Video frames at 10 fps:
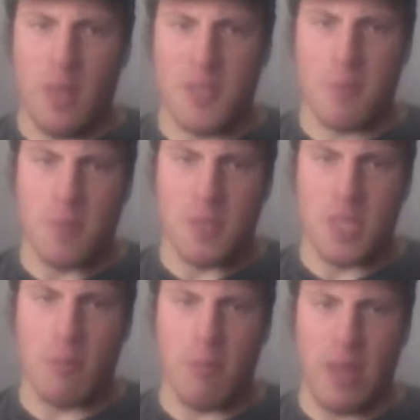also known as
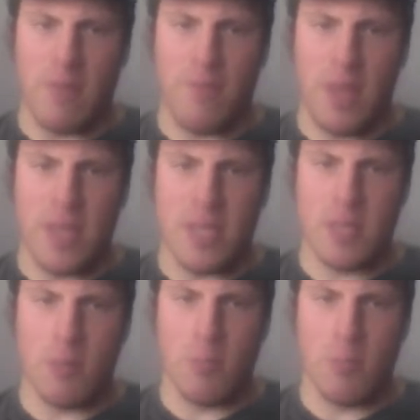the crane flies,